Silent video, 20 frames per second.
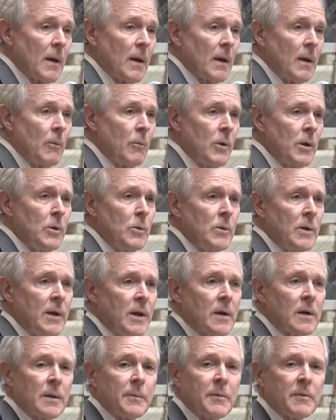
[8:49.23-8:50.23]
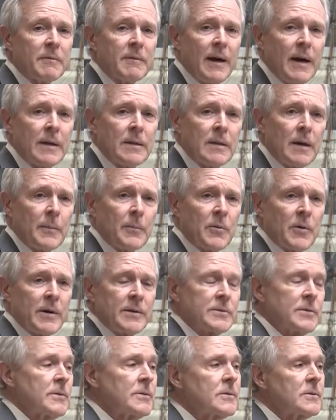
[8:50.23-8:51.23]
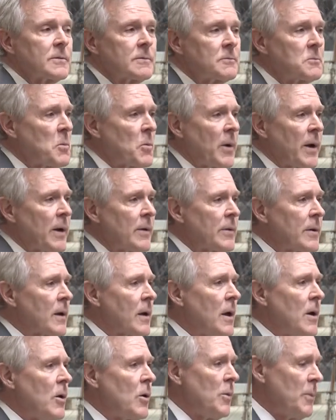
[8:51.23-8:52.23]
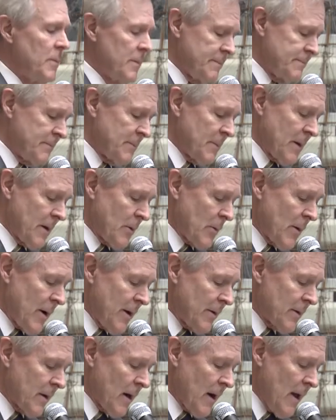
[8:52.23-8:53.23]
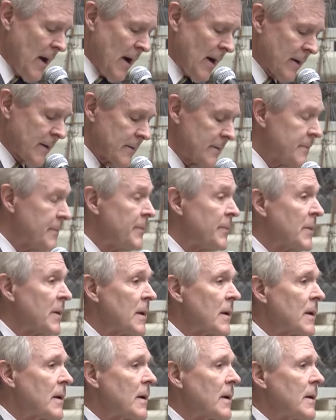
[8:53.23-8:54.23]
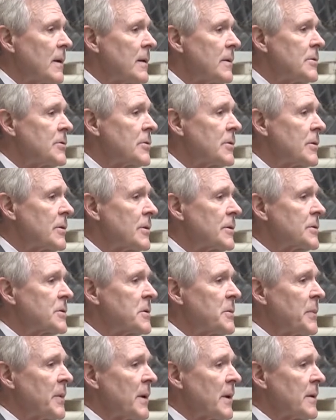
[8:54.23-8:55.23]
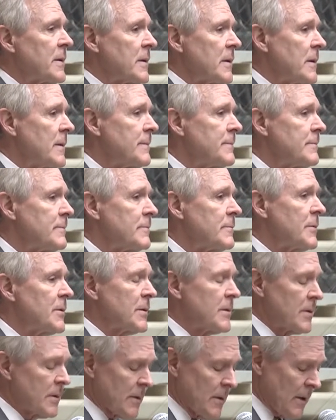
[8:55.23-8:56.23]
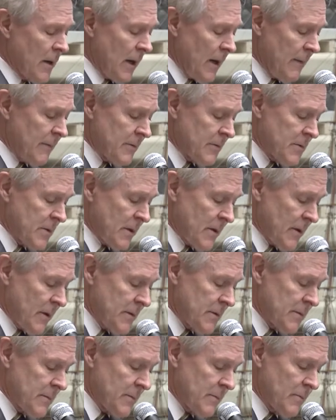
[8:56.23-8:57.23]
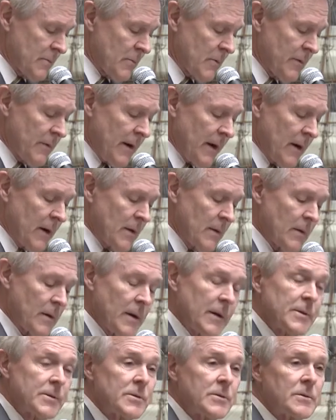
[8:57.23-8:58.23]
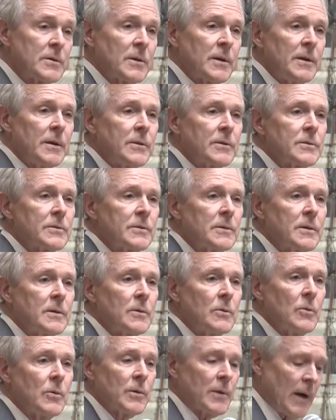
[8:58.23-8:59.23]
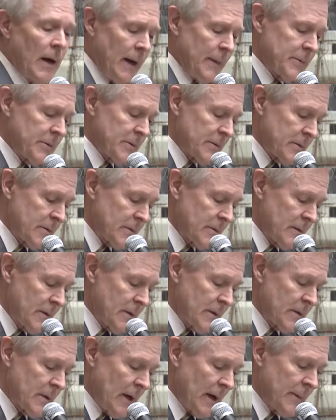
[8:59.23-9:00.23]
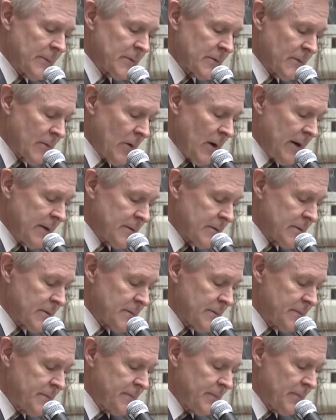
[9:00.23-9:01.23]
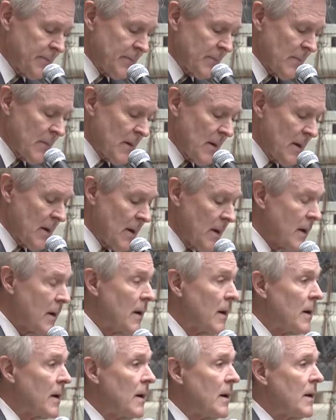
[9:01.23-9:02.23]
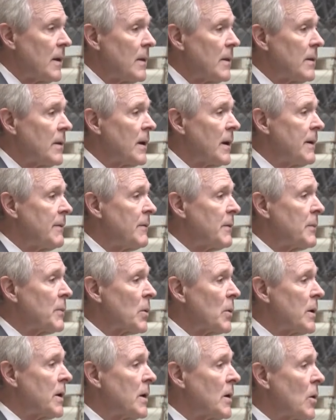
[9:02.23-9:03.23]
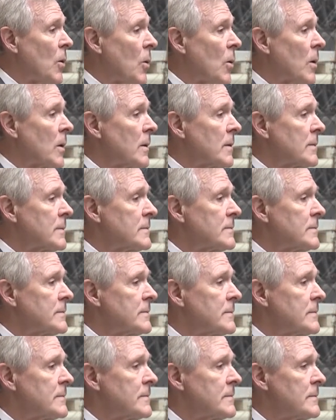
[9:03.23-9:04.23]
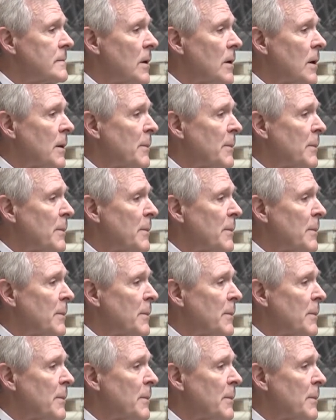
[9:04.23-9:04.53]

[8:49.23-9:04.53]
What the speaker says: And we uniquely provide that presence around the globe and around the clock, ensuring stability, deterring adversaries, providing the nation's leaders with options in times of crisis. The Navy and Marine Corps are